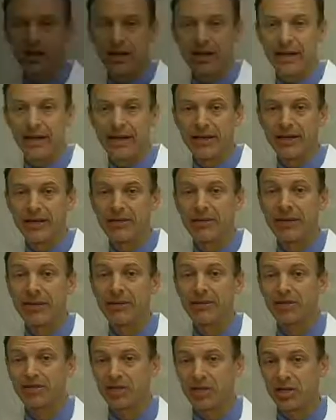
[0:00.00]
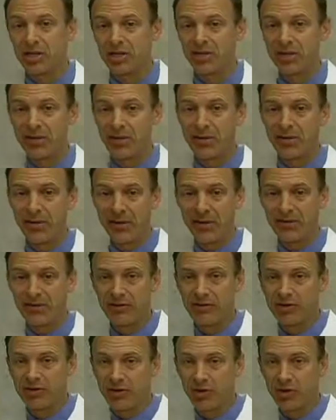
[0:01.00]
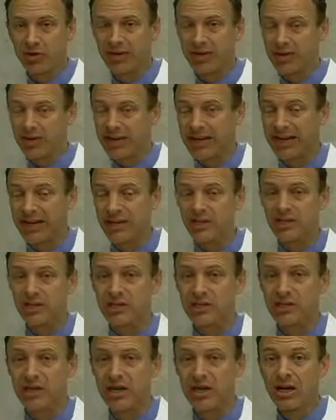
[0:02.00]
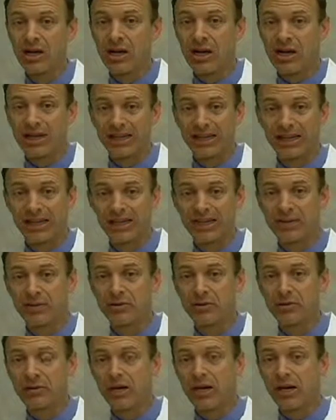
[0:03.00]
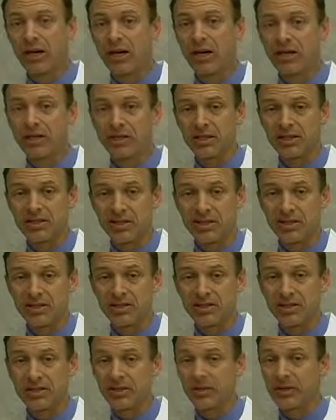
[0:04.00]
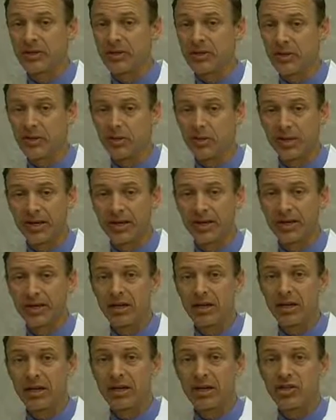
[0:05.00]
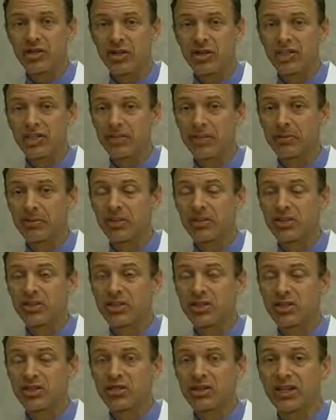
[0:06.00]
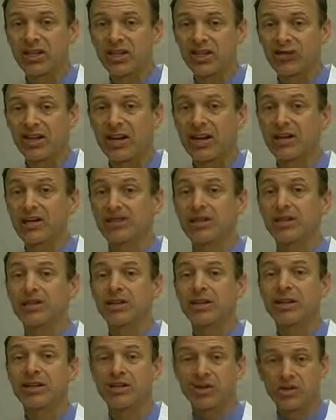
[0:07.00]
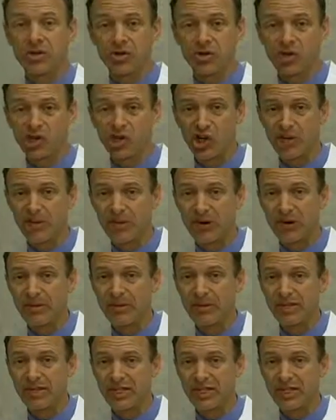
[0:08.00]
Hi, my name is Dr. Rick Braver, sports podiatrist. I'd like to discuss the difference between shin splints, stress fractures, and exertional compartment